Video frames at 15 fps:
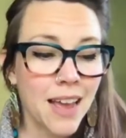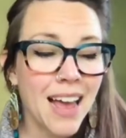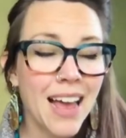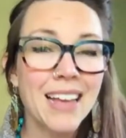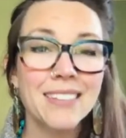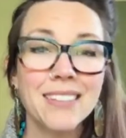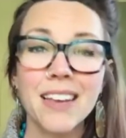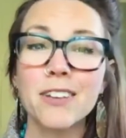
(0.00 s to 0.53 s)

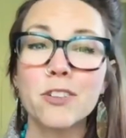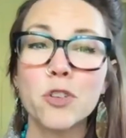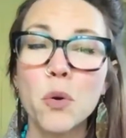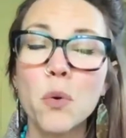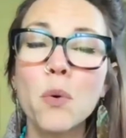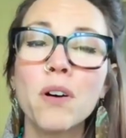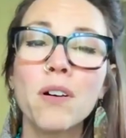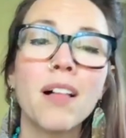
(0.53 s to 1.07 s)
as a
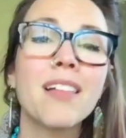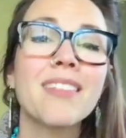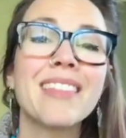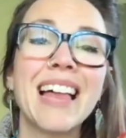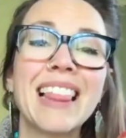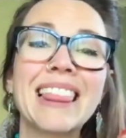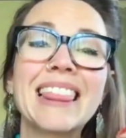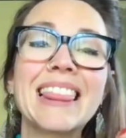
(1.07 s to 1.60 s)
tool
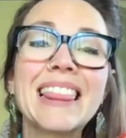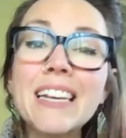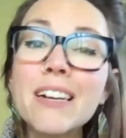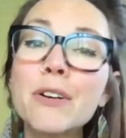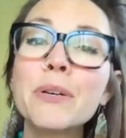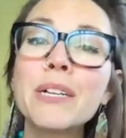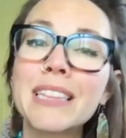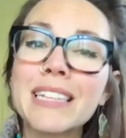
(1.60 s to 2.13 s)
that
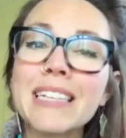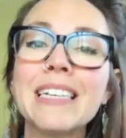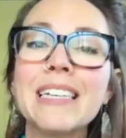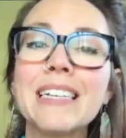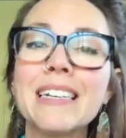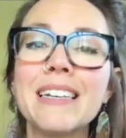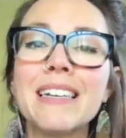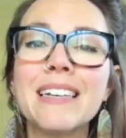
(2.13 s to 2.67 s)
literally